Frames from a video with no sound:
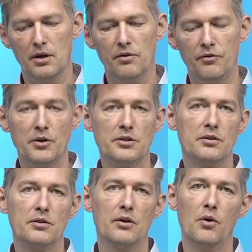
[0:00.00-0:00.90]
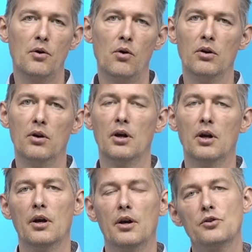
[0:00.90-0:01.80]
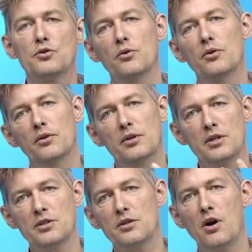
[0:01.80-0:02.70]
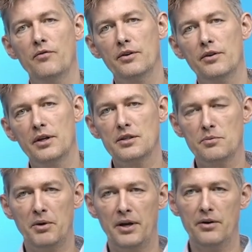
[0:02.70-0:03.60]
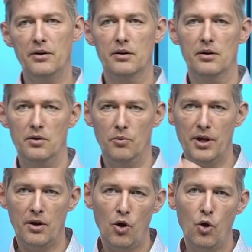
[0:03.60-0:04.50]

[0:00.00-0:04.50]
First of all, to discover this better, we